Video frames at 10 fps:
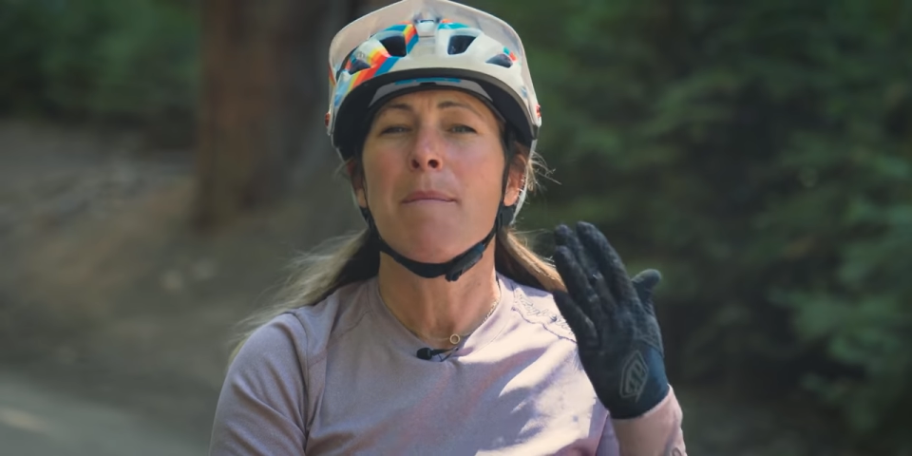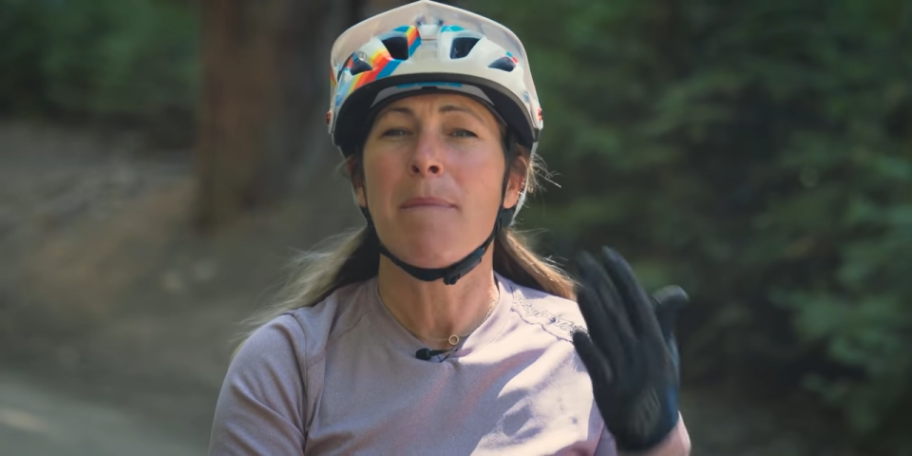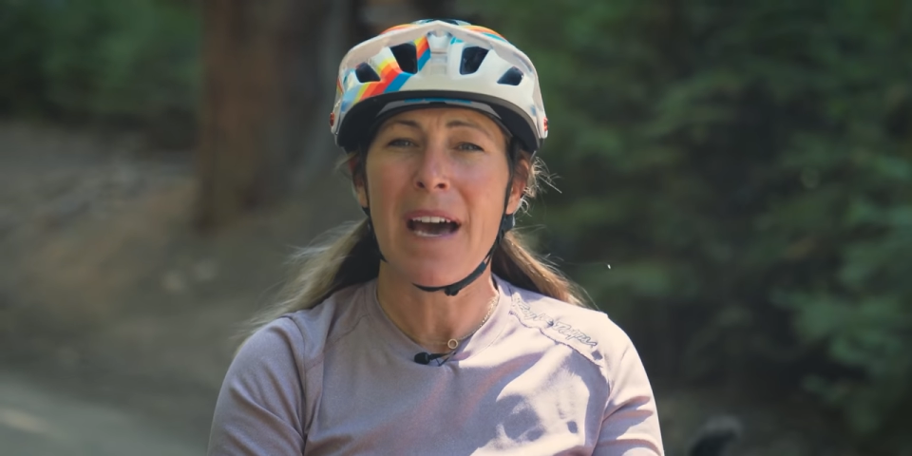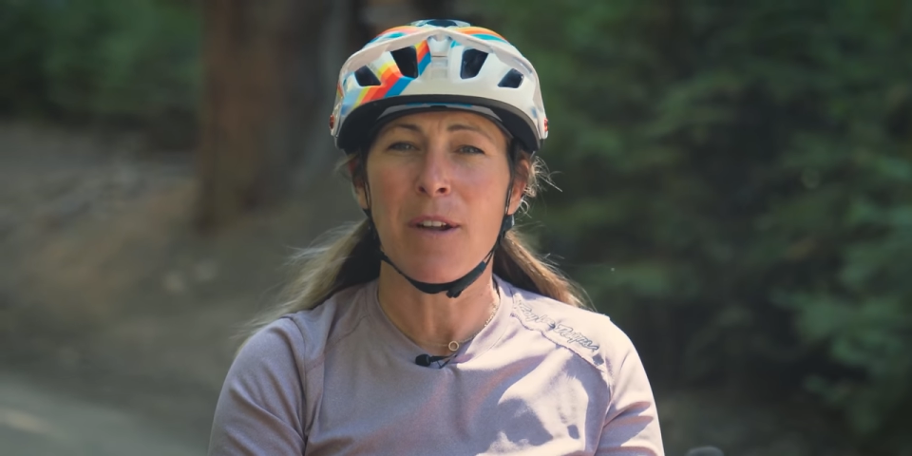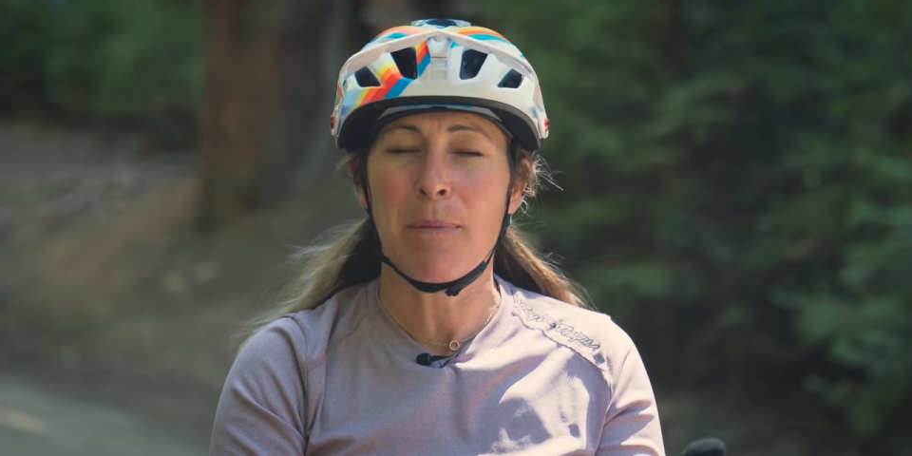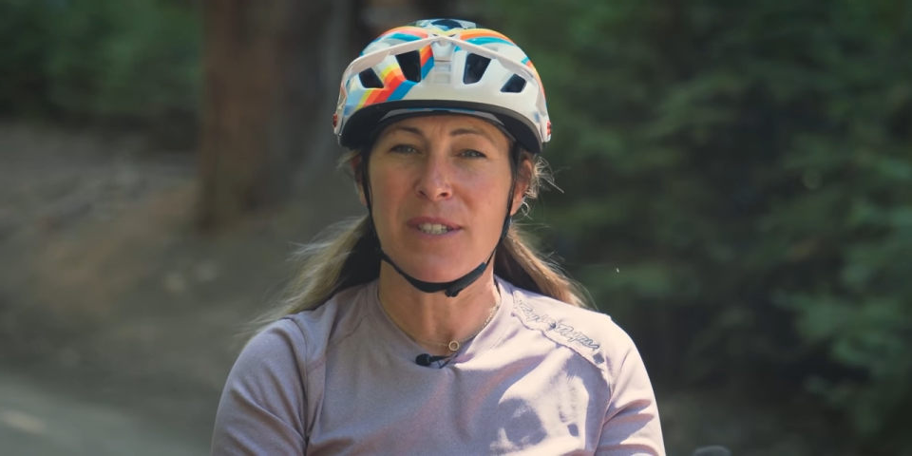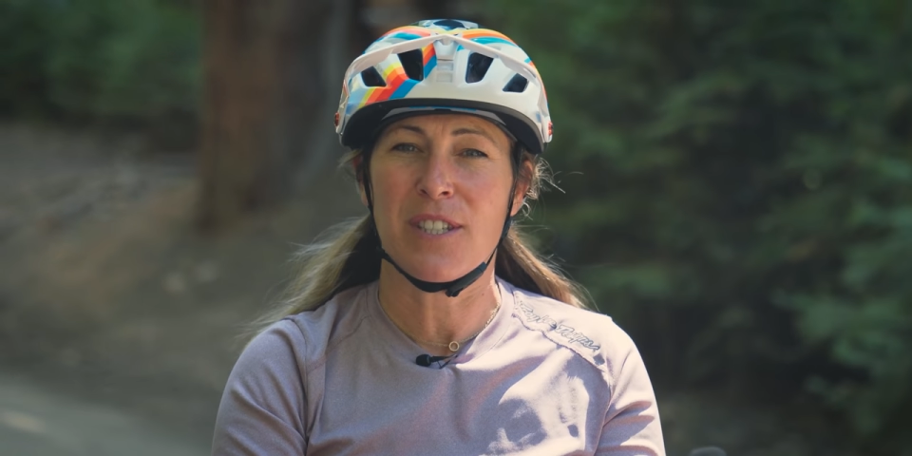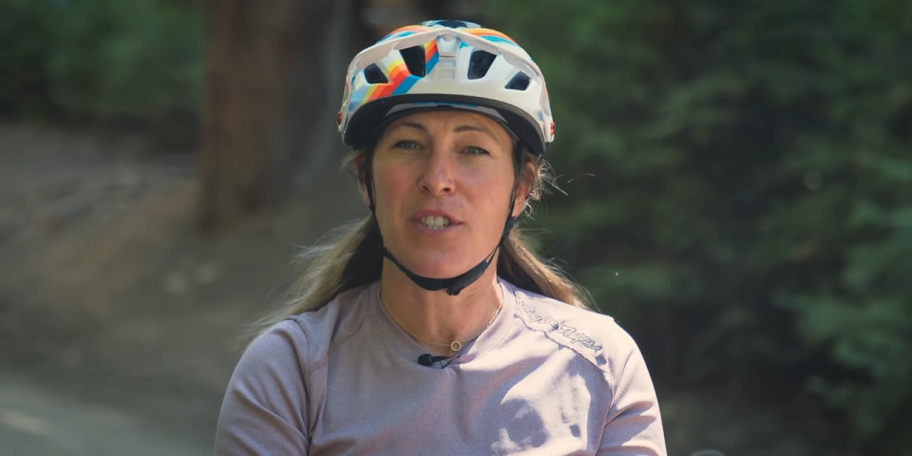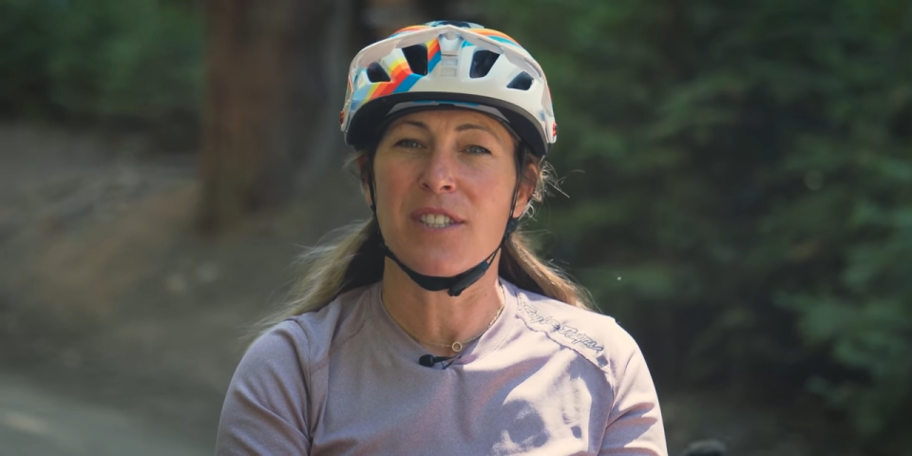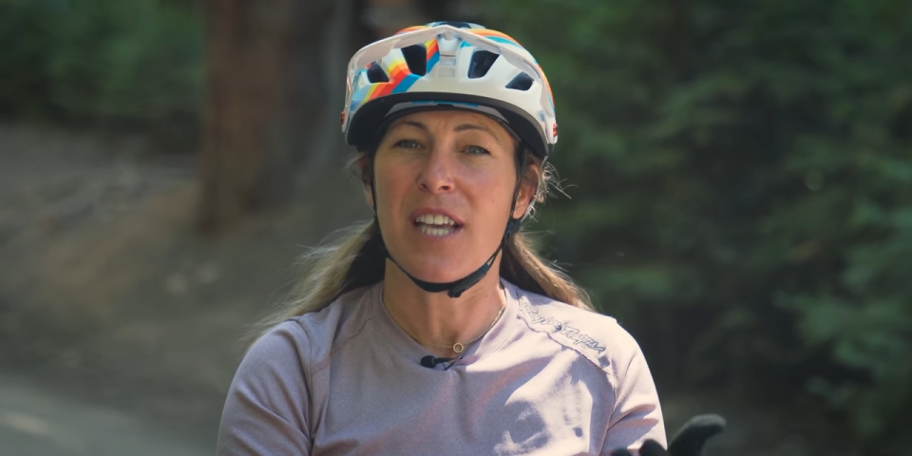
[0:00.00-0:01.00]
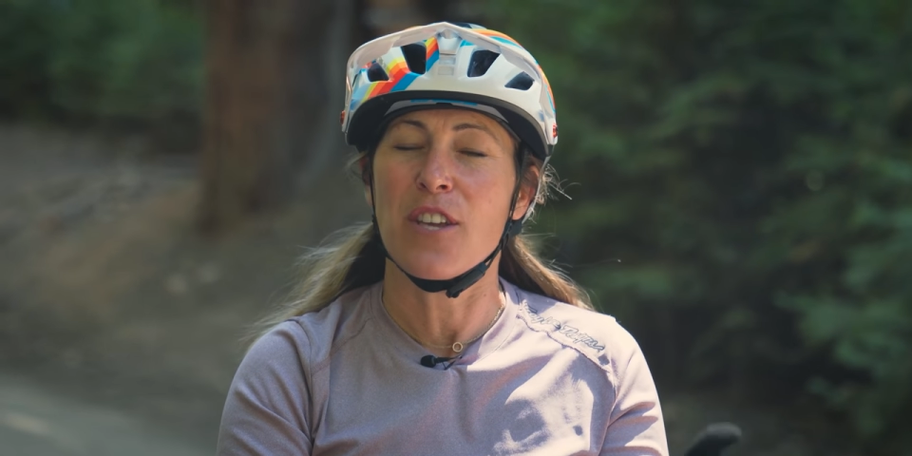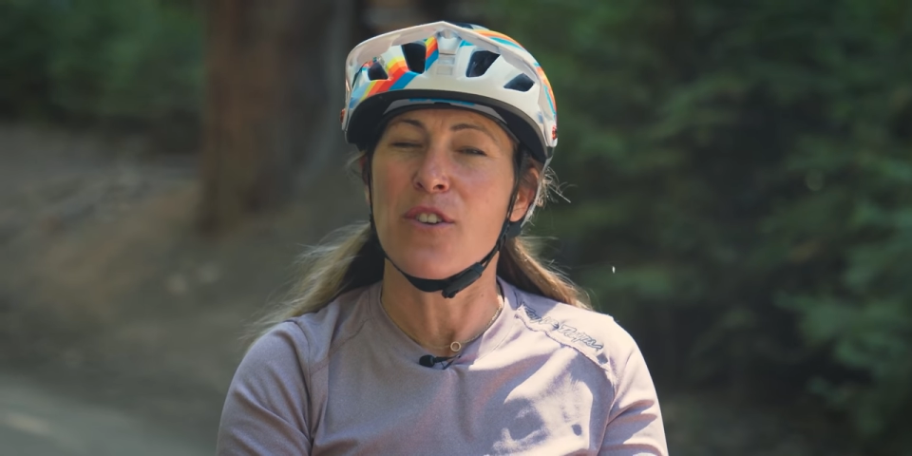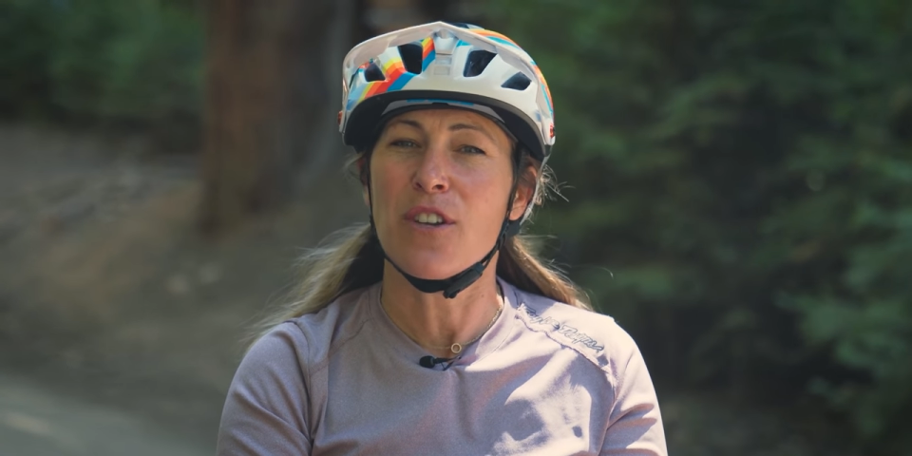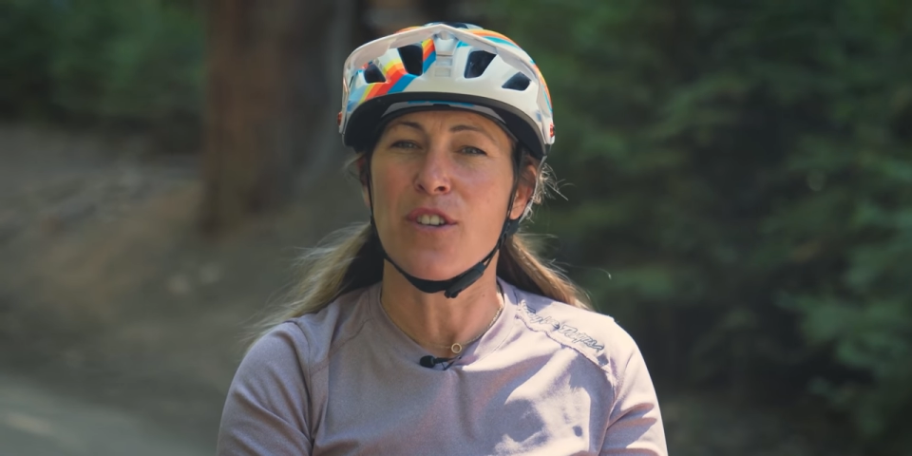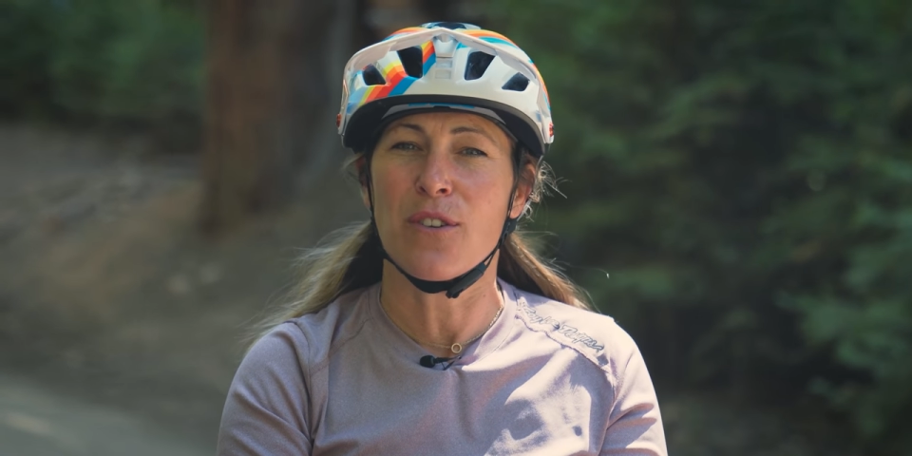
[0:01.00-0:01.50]
pedal positions that you
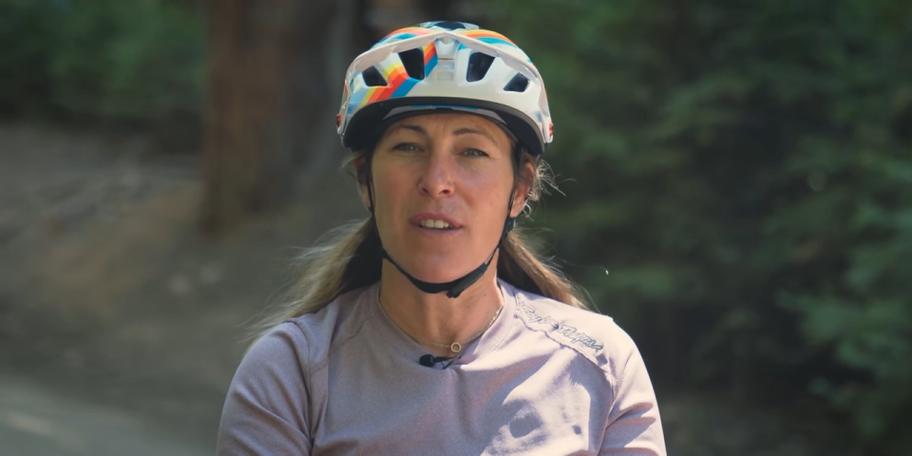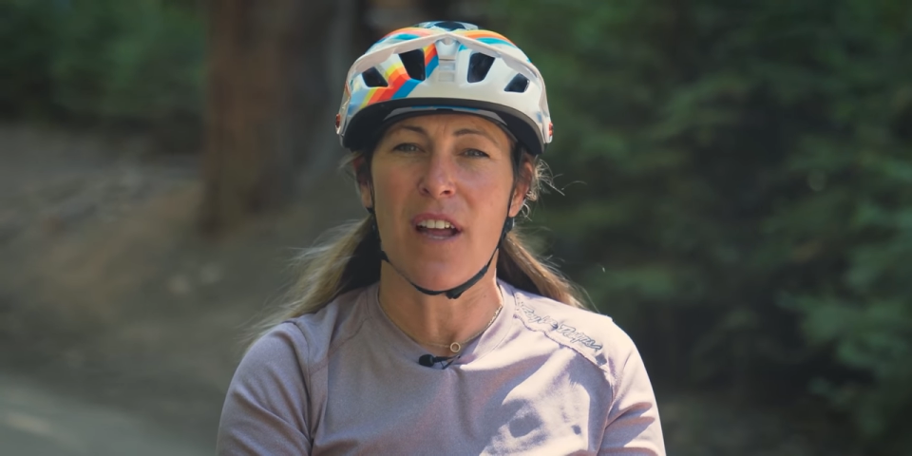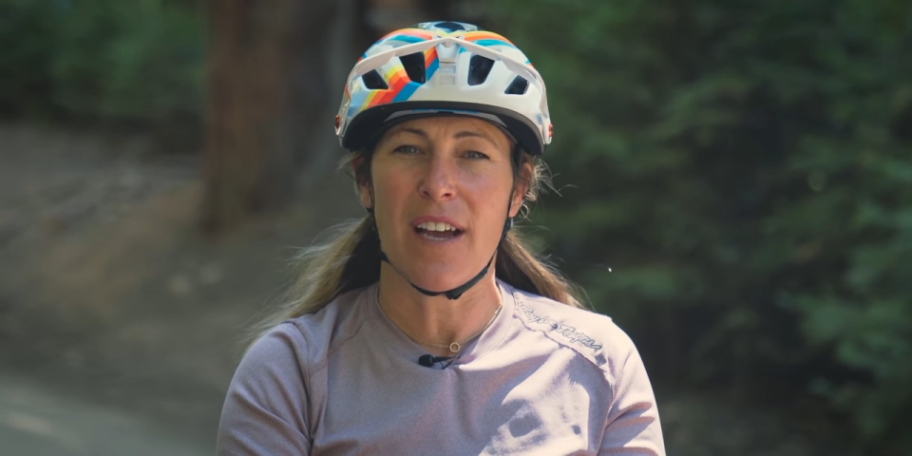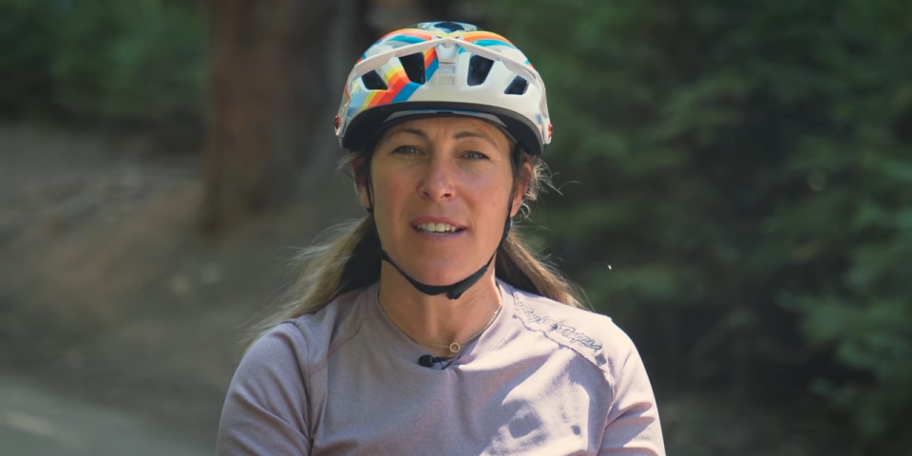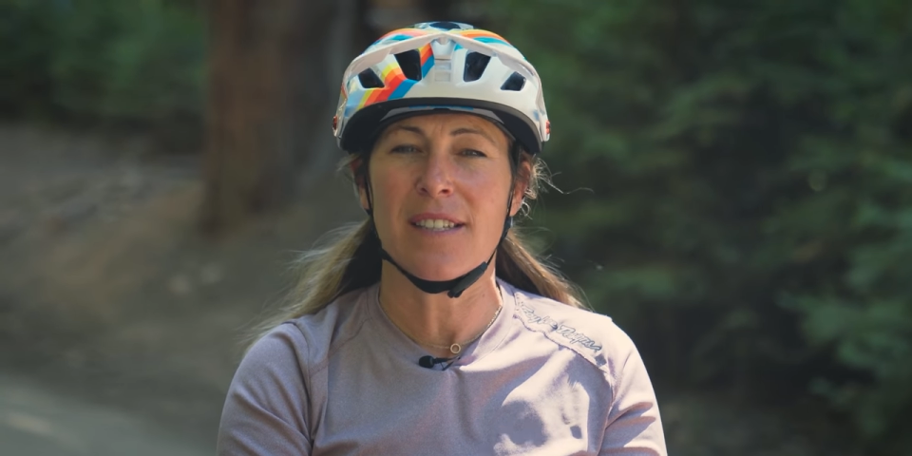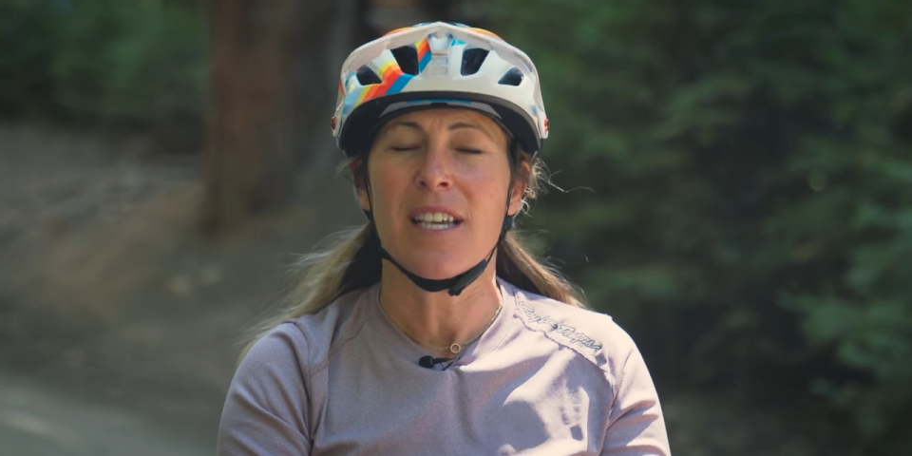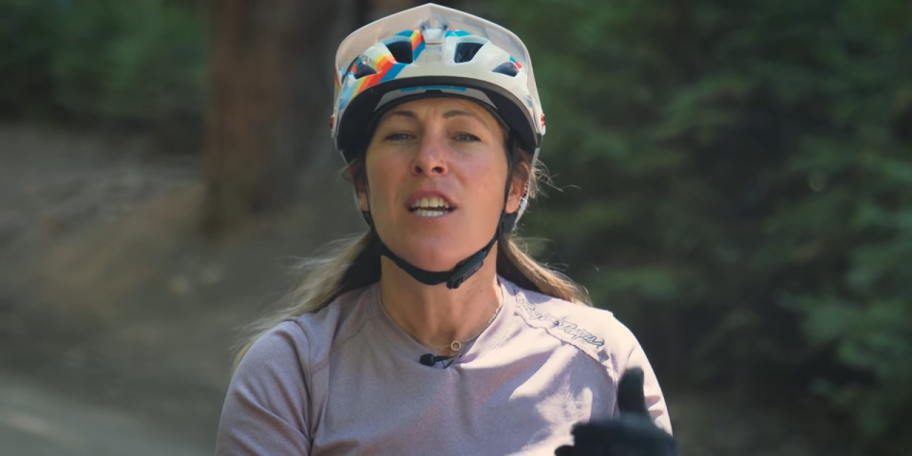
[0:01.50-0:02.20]
can utilize